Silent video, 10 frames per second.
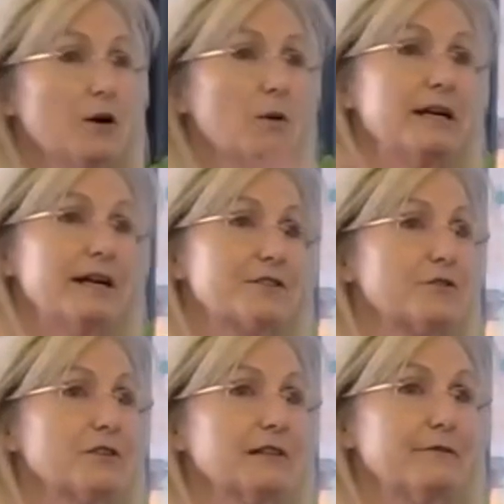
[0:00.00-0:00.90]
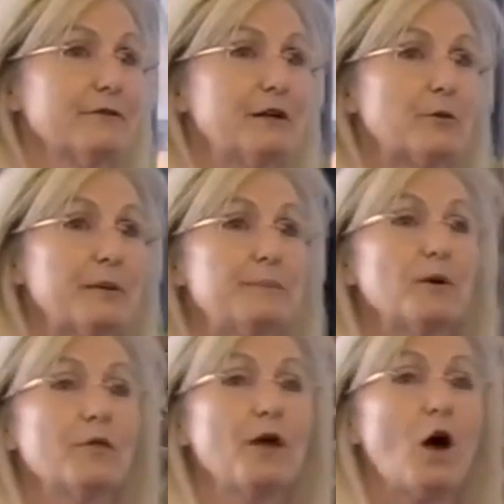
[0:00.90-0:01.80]
Queen Esther delivering her
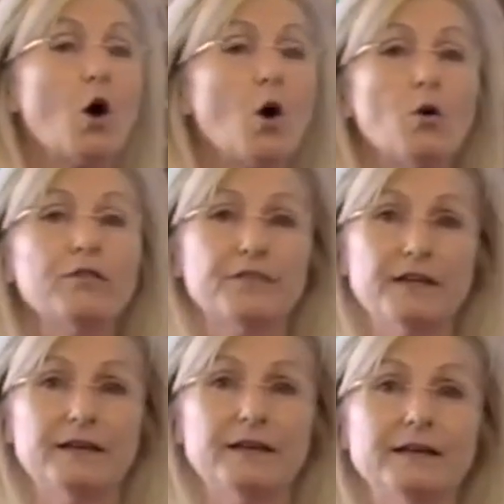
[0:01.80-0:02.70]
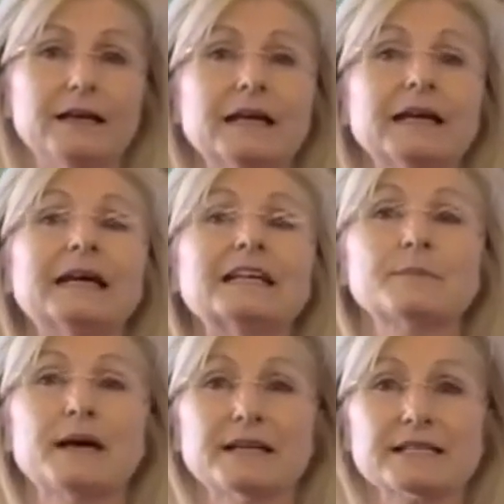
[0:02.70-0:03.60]
people. The whole thing is
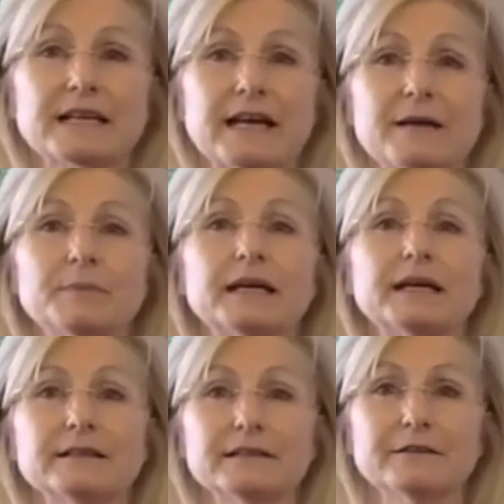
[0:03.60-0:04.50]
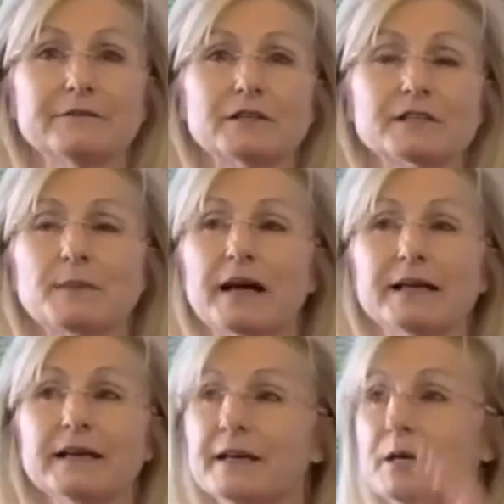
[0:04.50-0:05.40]
about escape and deliverance. My
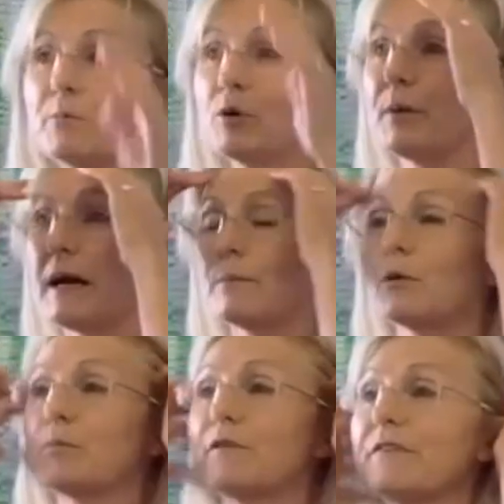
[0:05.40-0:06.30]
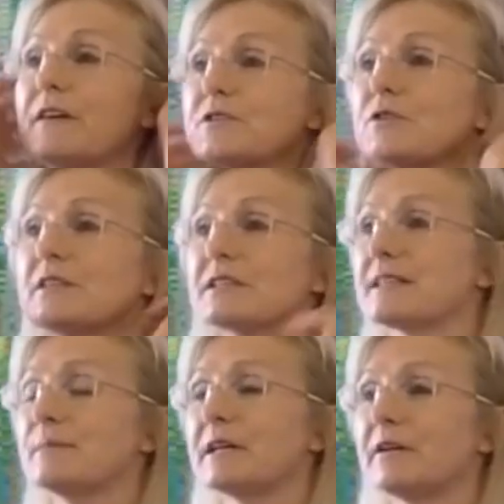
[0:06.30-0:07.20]
Hebrew Bible professor in
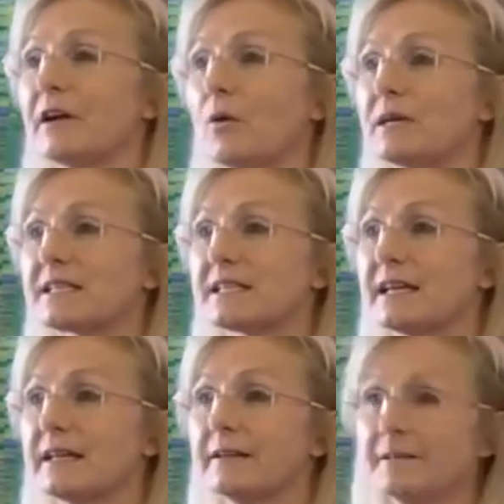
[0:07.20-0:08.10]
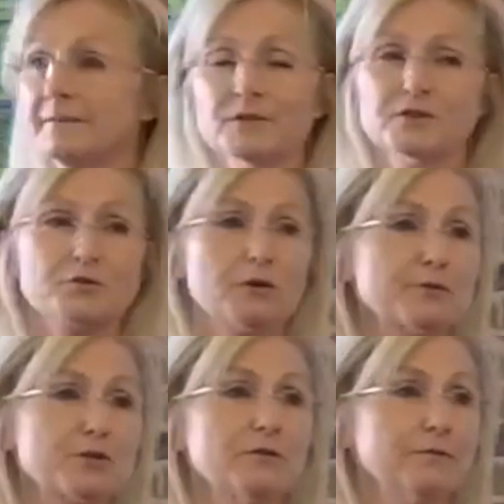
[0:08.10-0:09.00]
seminary always said,
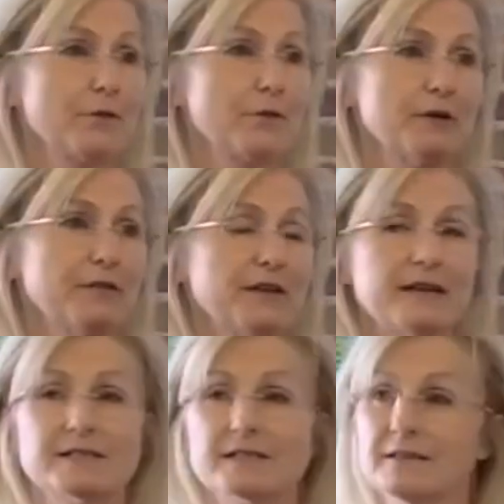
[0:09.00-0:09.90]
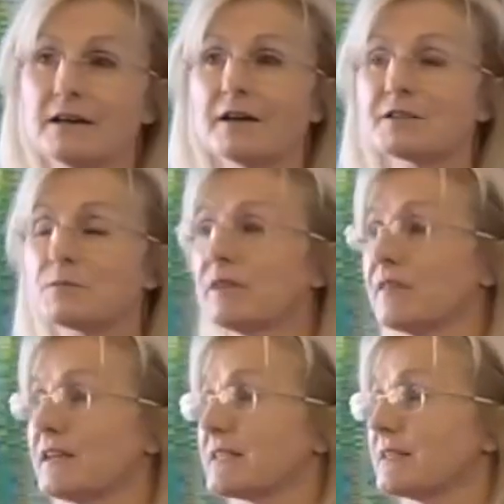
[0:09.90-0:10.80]
Scripture, three things God is with
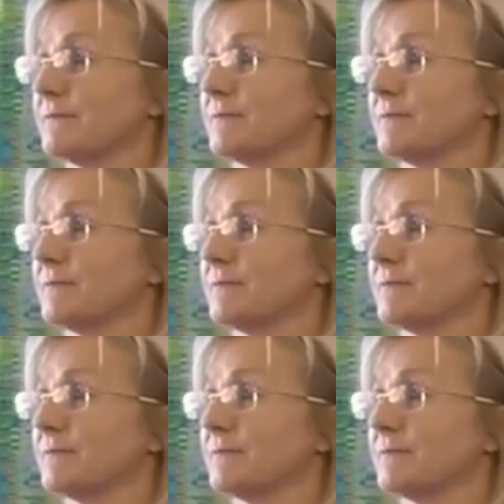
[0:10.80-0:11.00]
us,